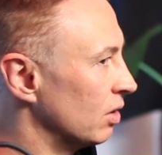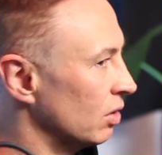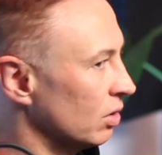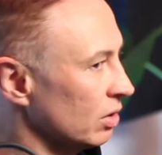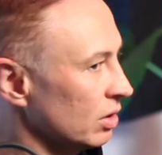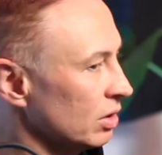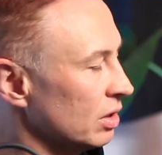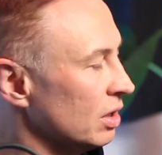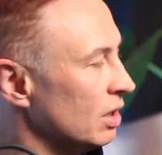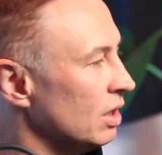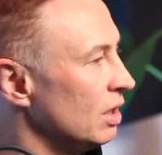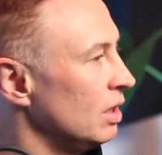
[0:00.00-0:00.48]

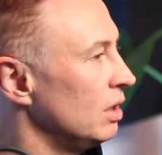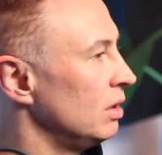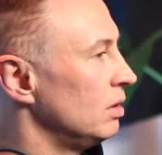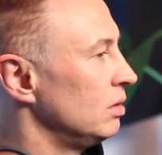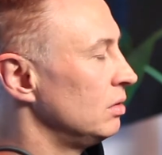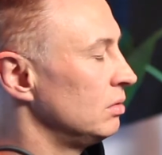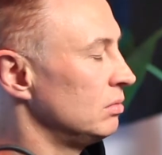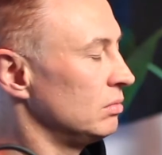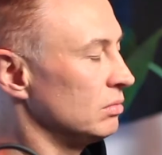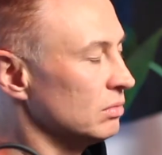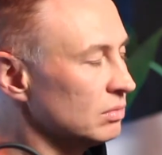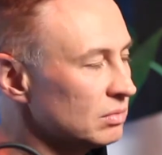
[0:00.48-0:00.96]
Or
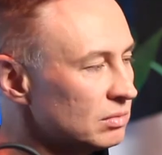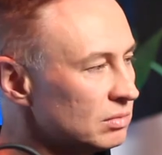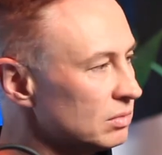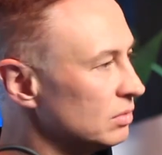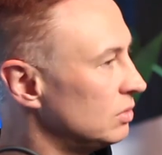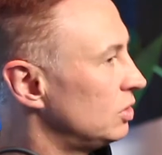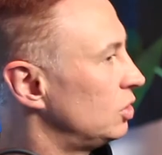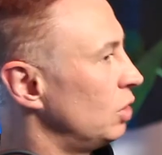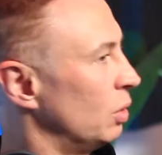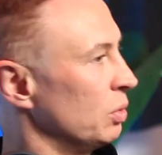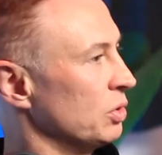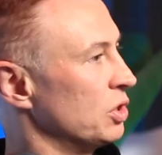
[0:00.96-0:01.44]

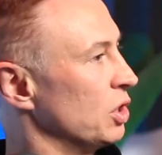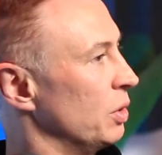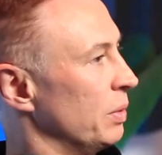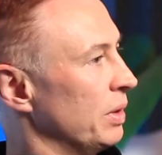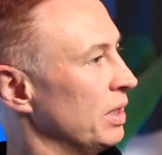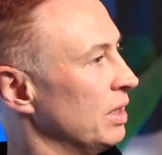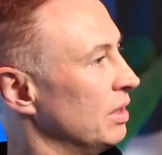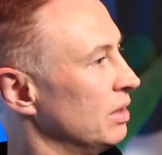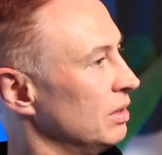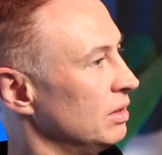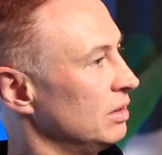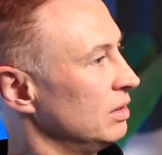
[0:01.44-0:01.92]
don't do it.